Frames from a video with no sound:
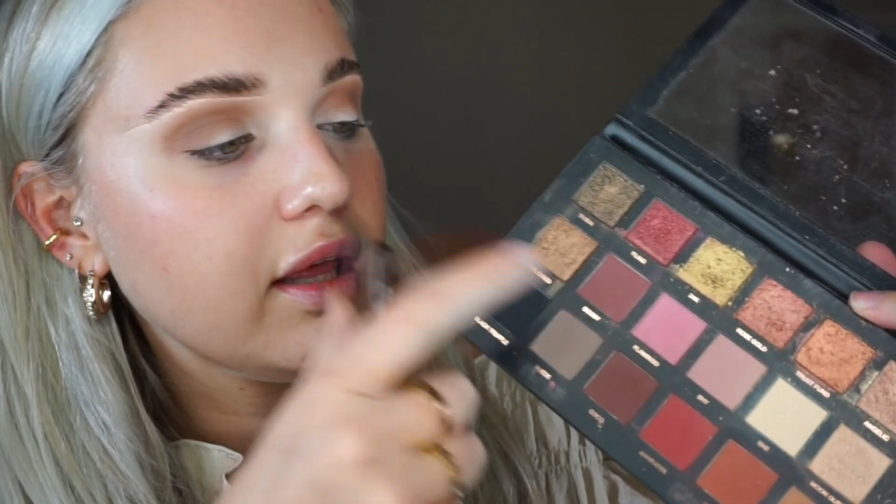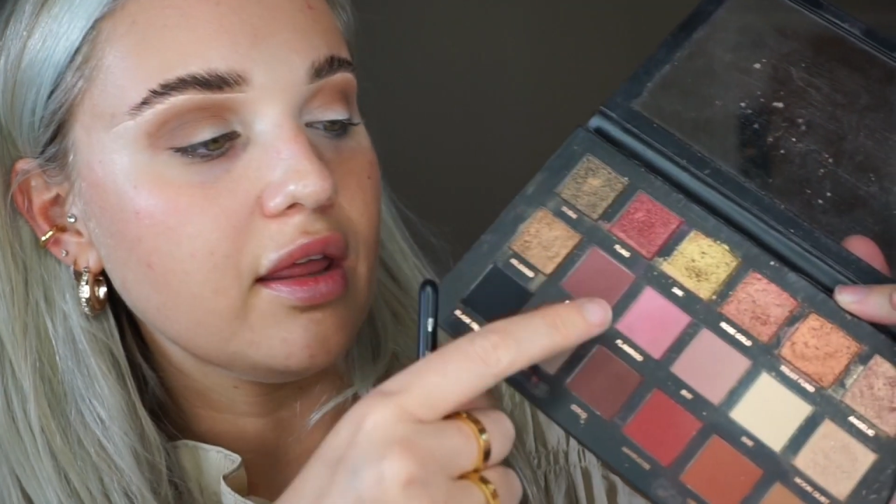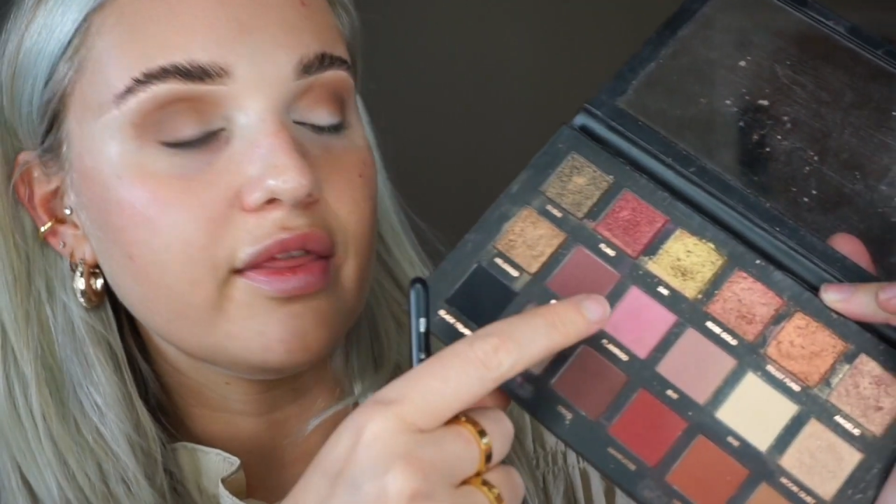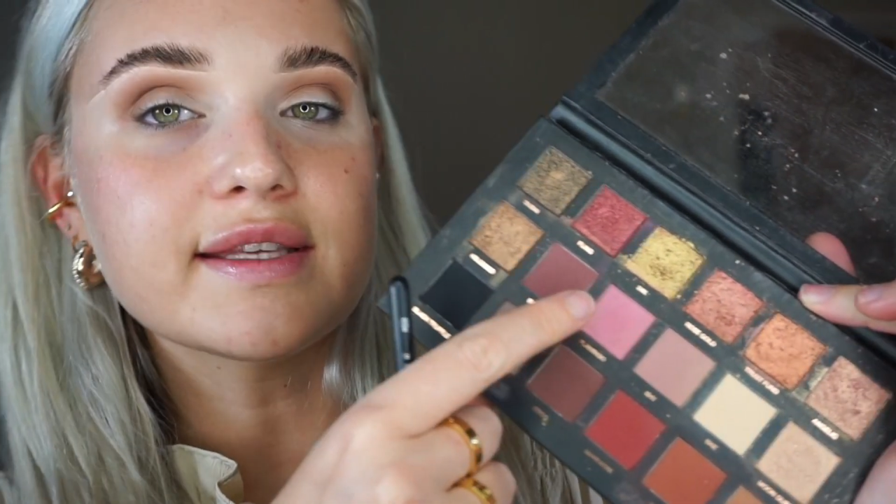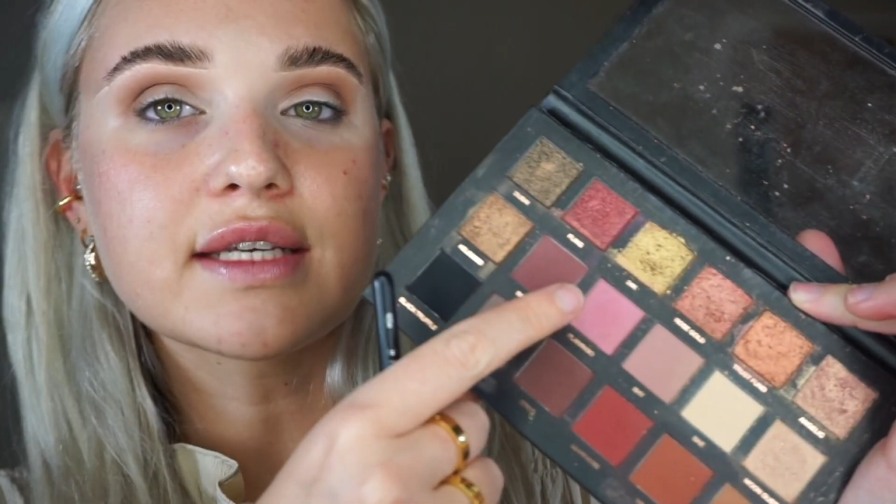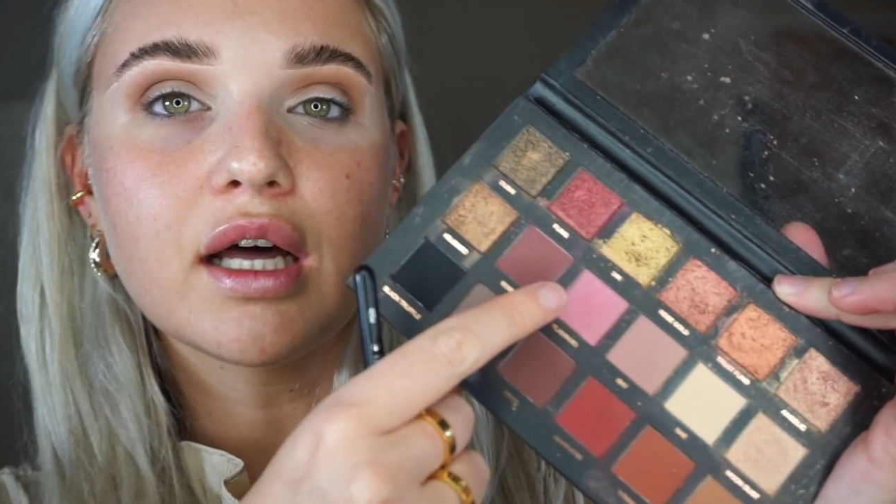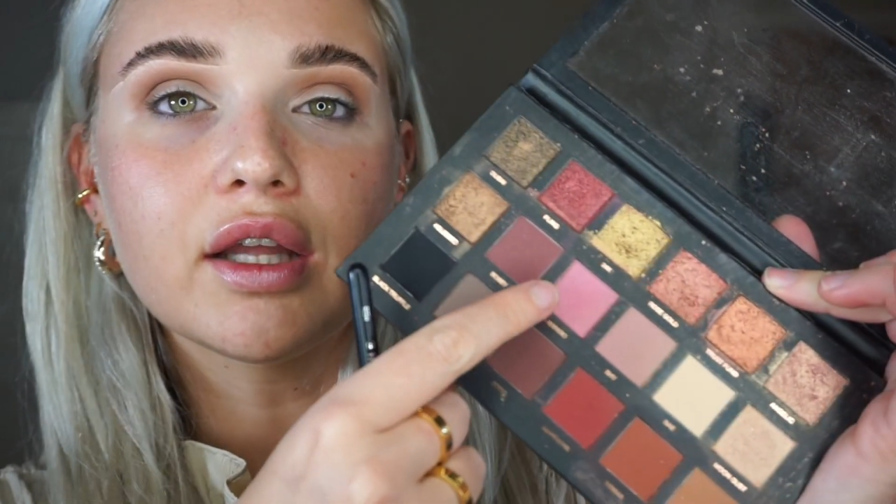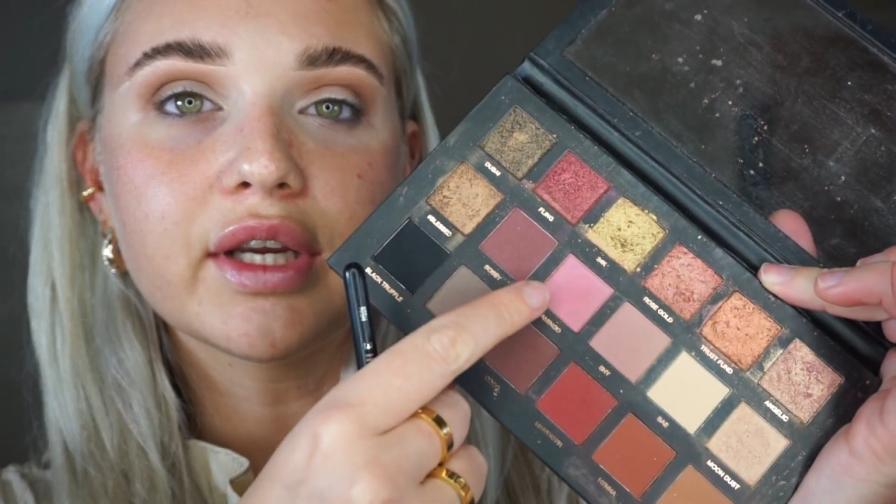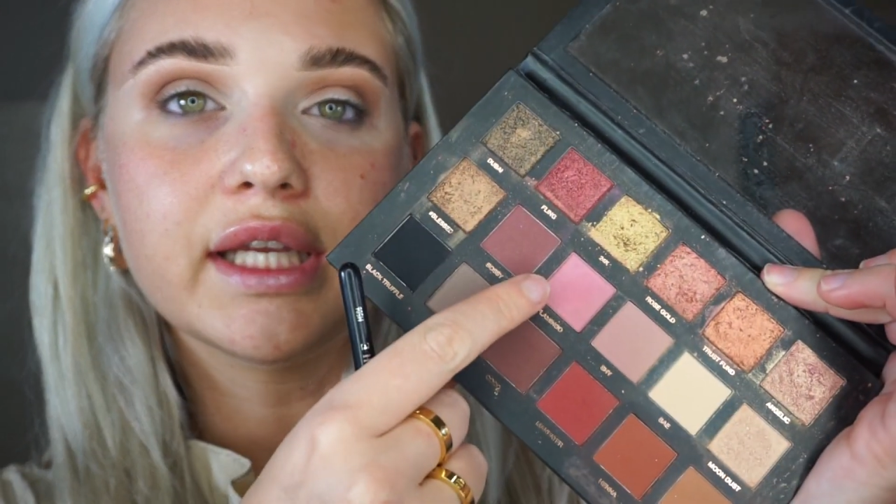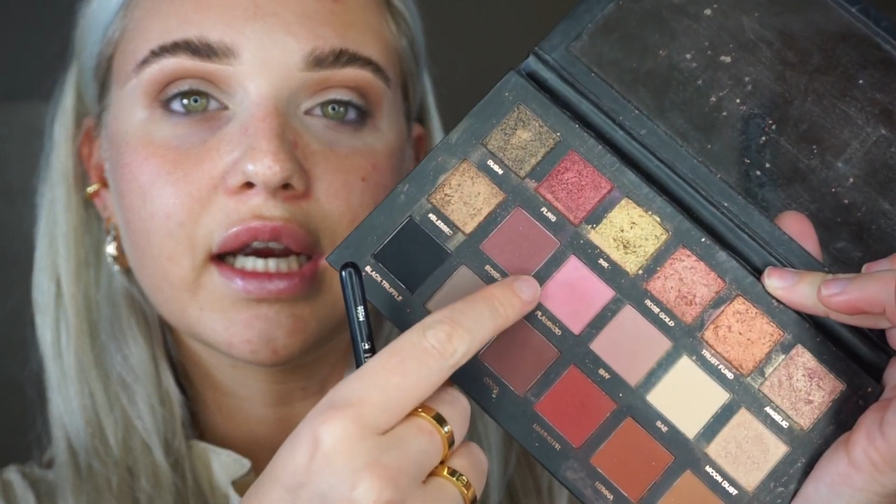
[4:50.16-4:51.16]
this
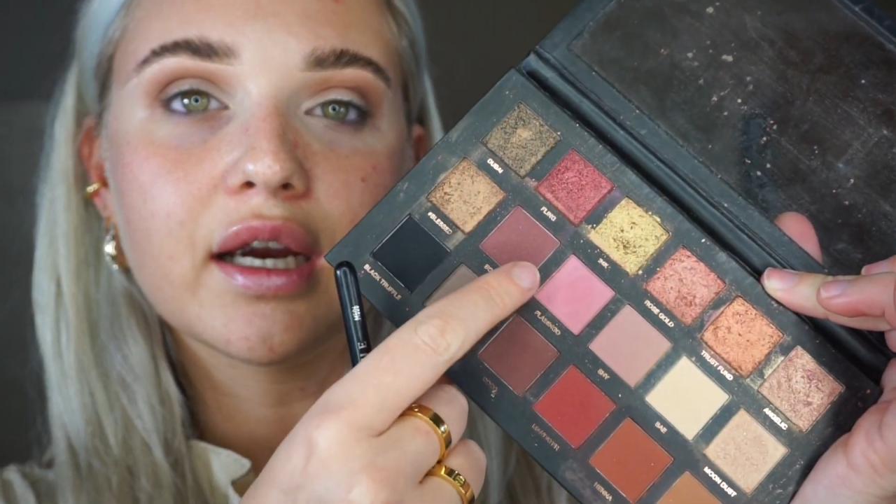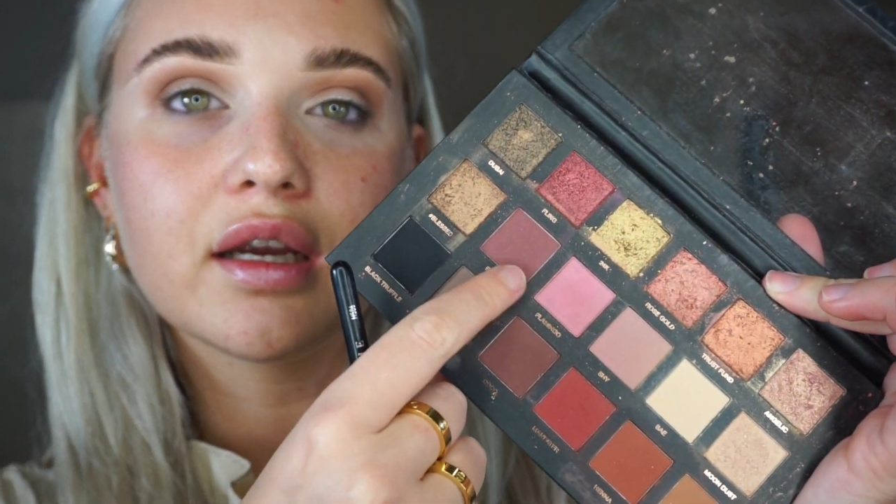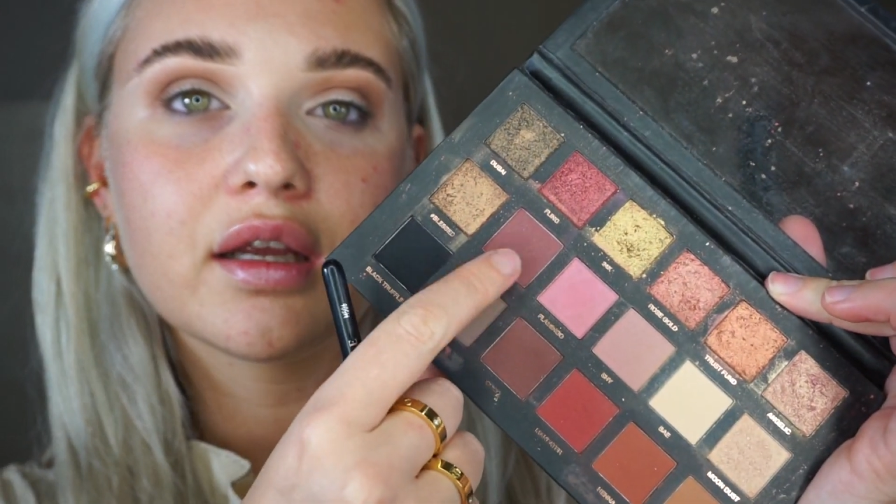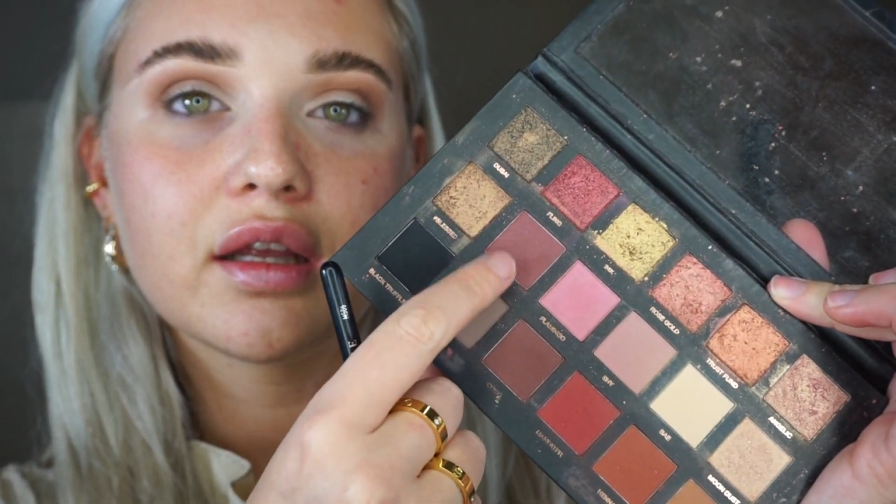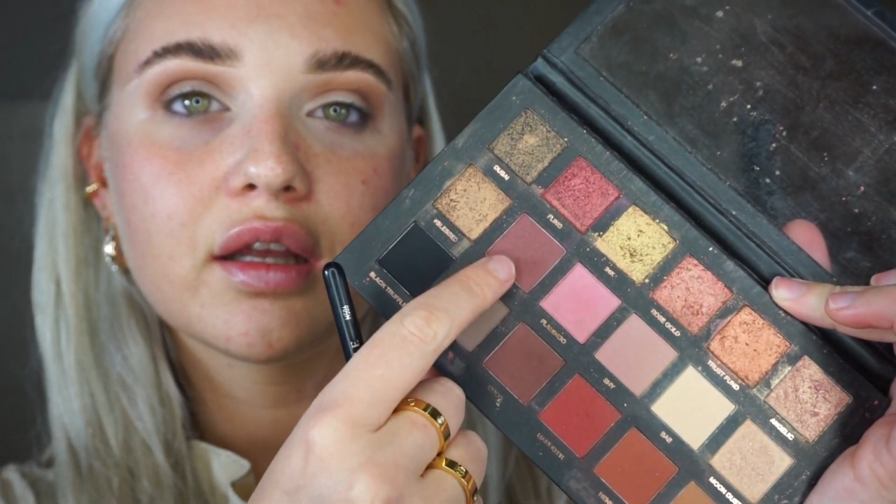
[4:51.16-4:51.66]
colour here.